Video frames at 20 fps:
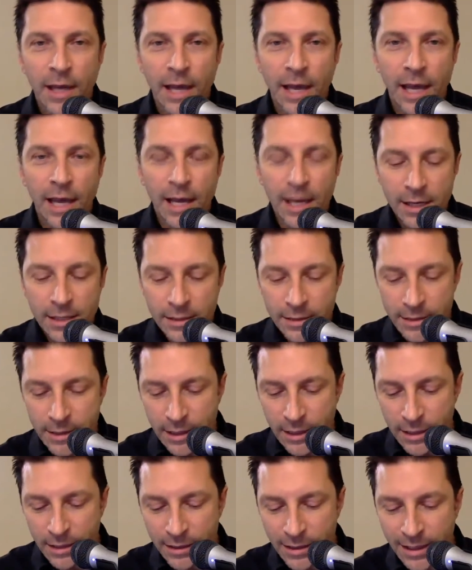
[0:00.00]
And
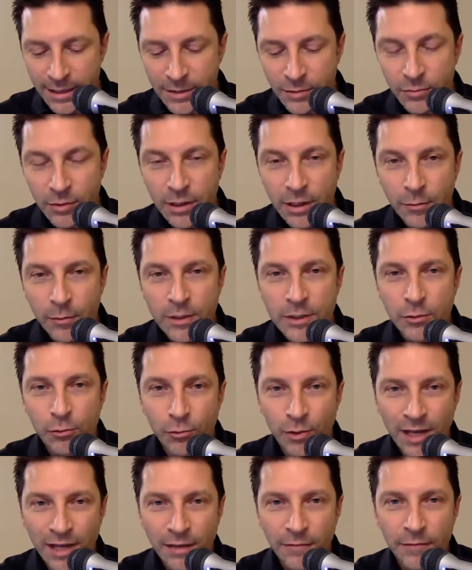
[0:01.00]
uh, that's really what's
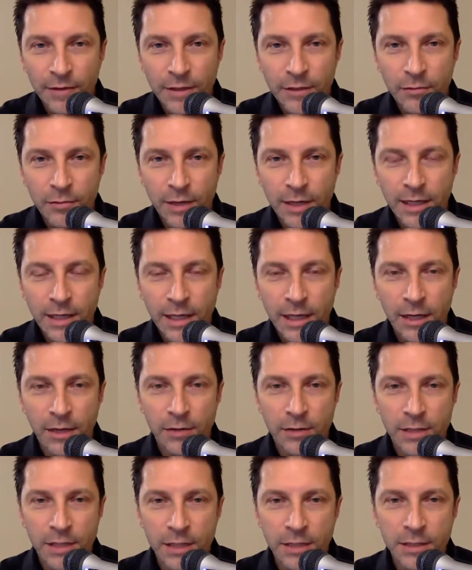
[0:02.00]
relevant right
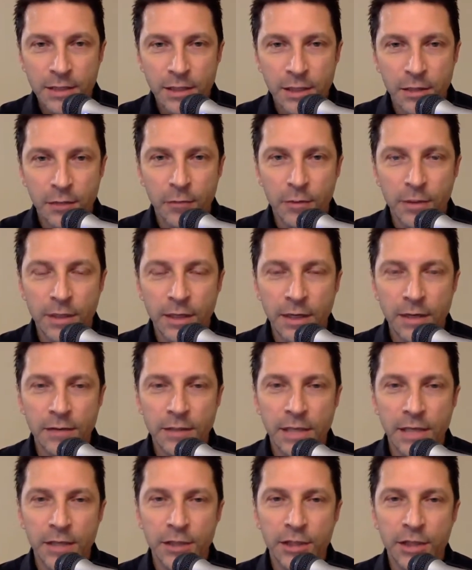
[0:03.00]
here. TCU, with an
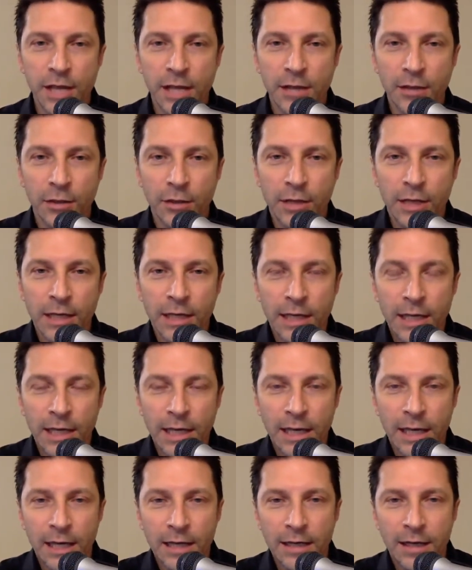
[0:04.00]
outside shot looking
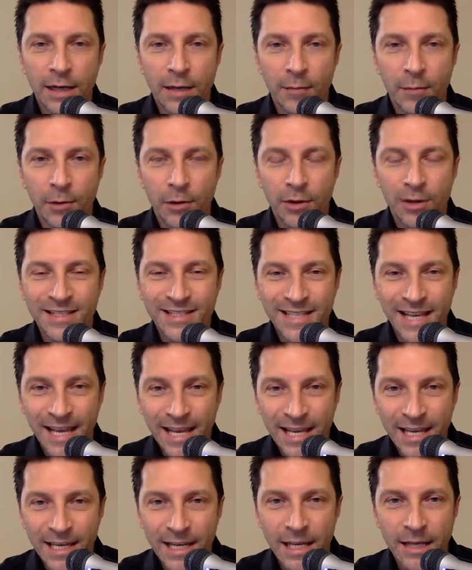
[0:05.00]
in at number
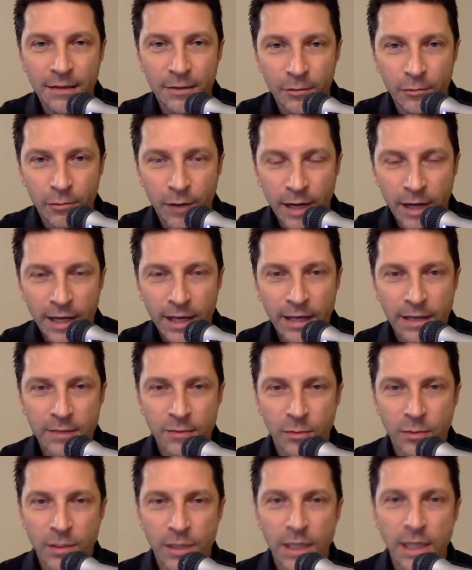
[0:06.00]
10 in the
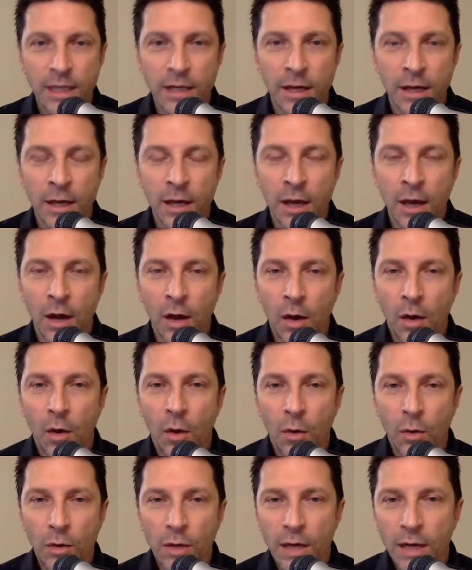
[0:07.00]
rankings, would need a
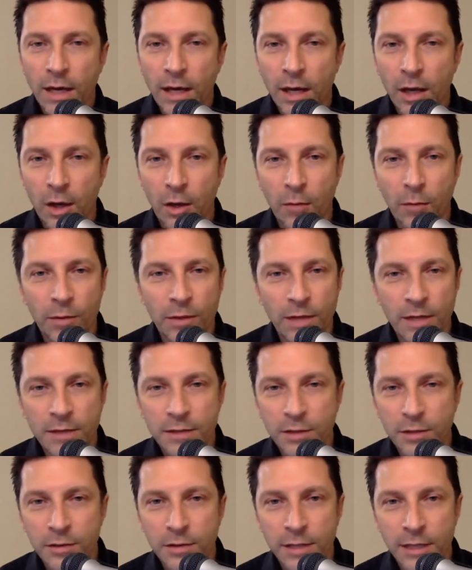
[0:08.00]
whole lot of help, but they
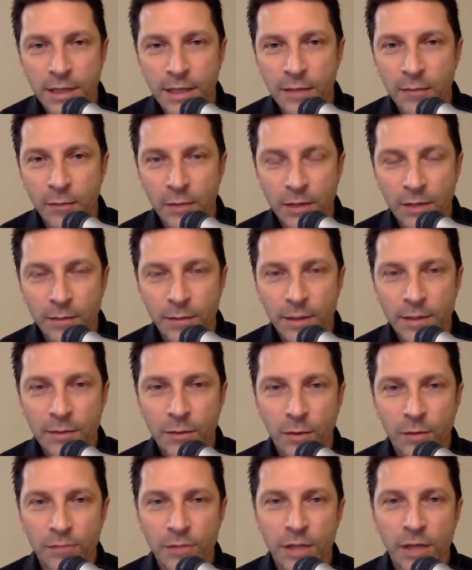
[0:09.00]
certainly can win the Big
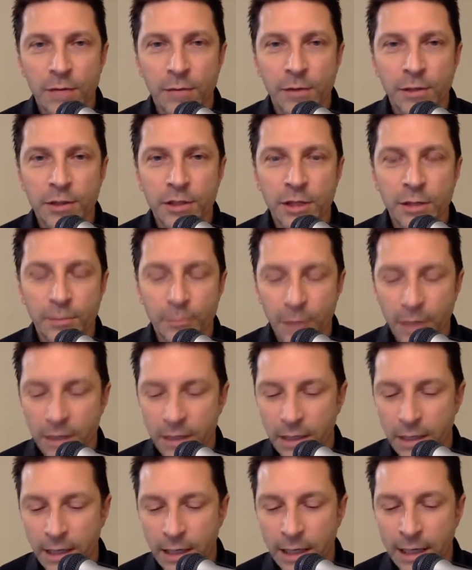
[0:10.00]
12 championship
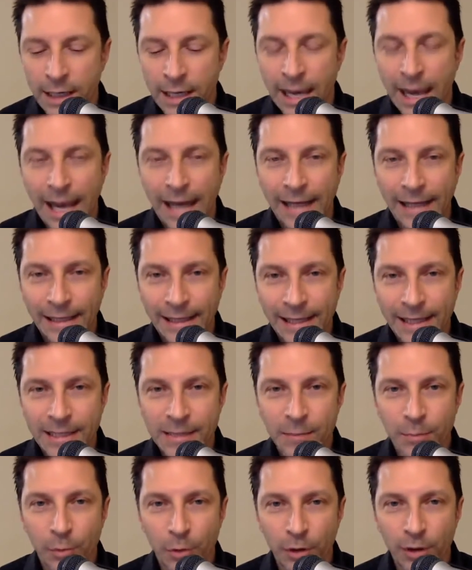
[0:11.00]
and uh, at
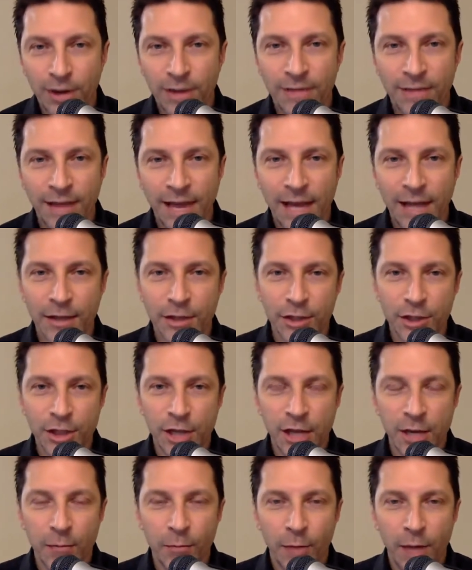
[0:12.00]
least put that
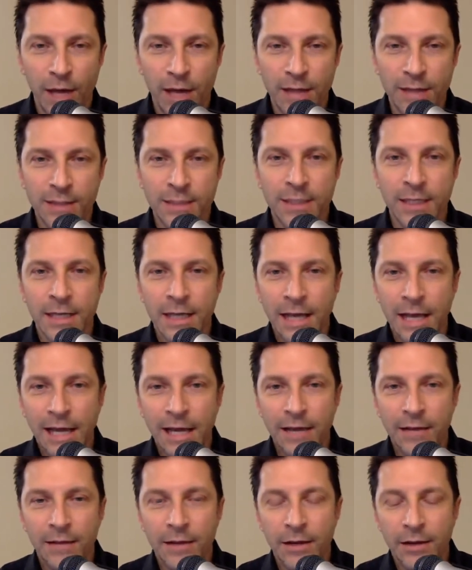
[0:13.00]
checkbox
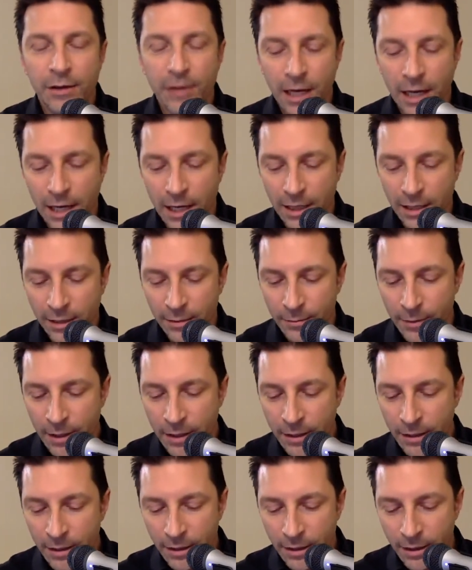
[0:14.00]
in their column
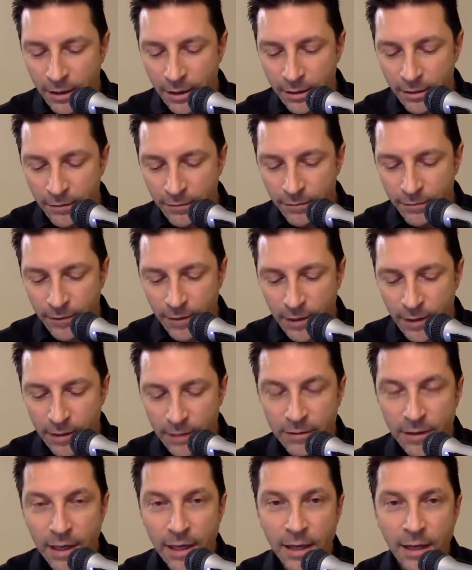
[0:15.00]
if
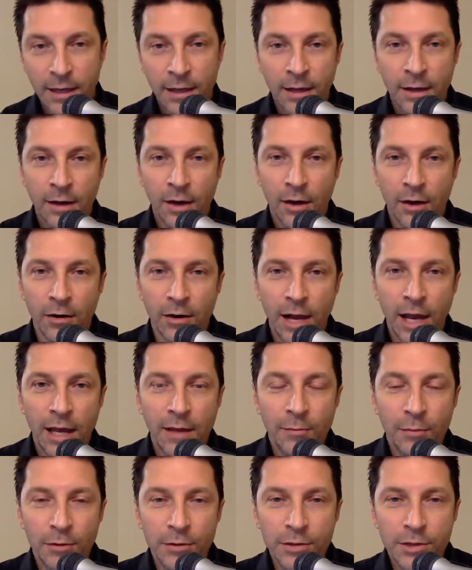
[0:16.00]
uh, they are
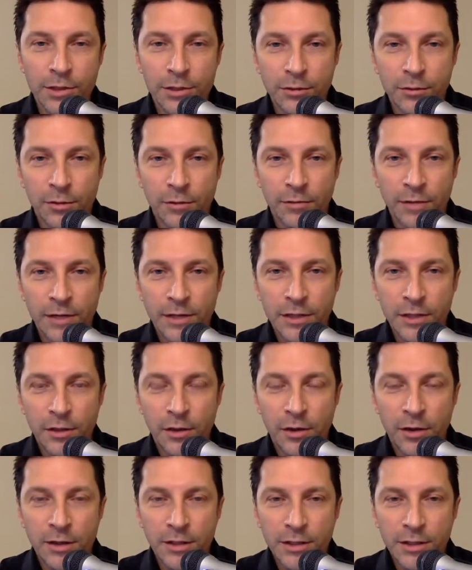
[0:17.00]
able to avenge a
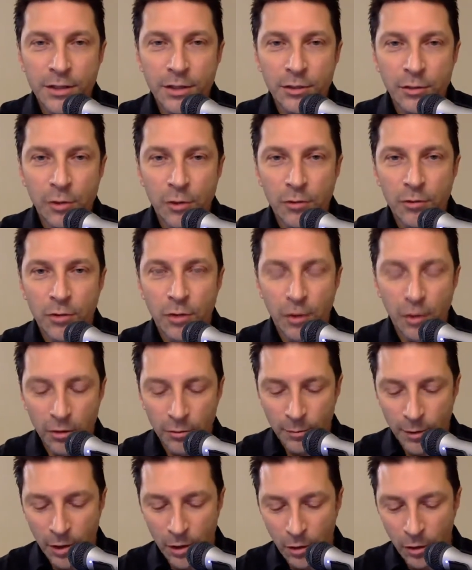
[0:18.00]
loss to
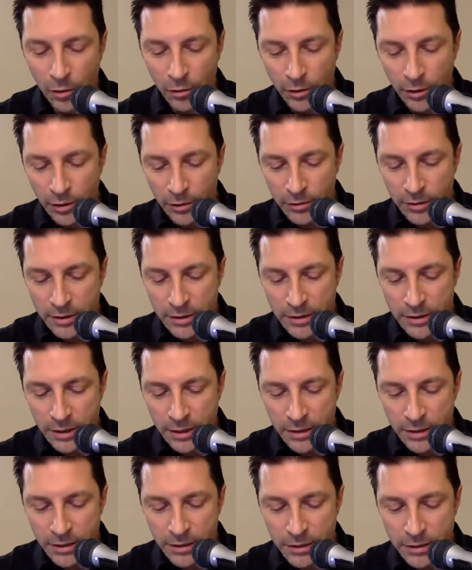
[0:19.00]
Oklahoma earlier this
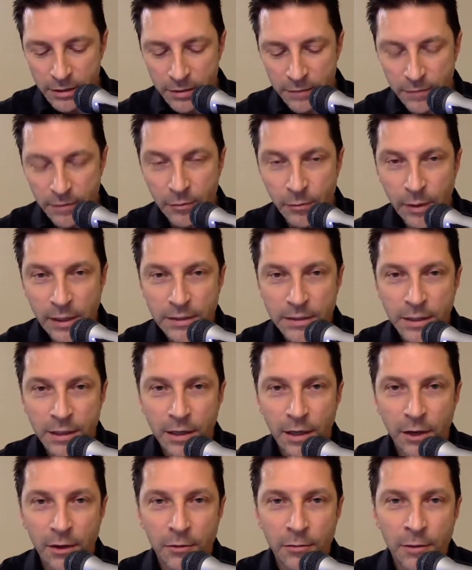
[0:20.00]
season, just a few weeks
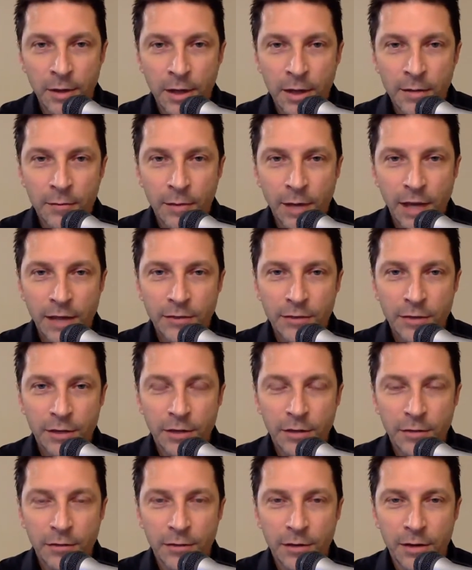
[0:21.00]
ago. Patrick,
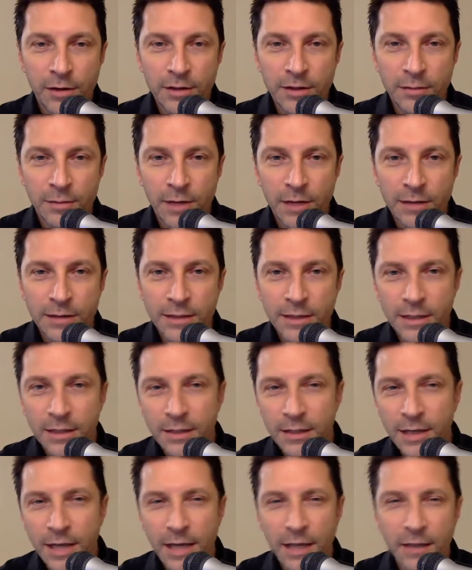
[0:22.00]
your thoughts about uh,
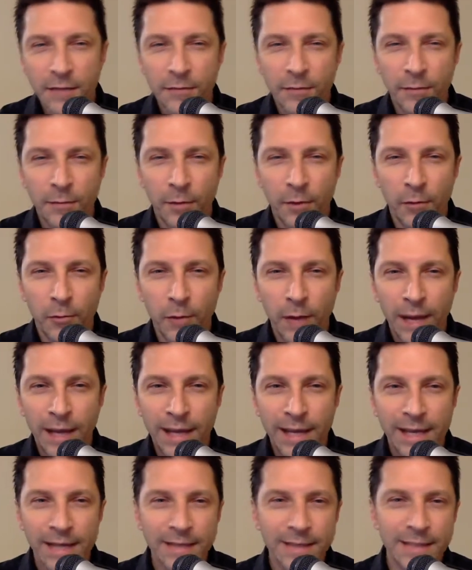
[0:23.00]
the college football
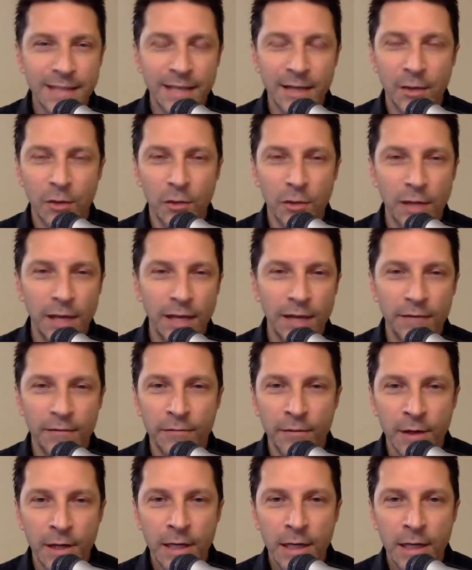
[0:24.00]
rankings? Not a whole lot of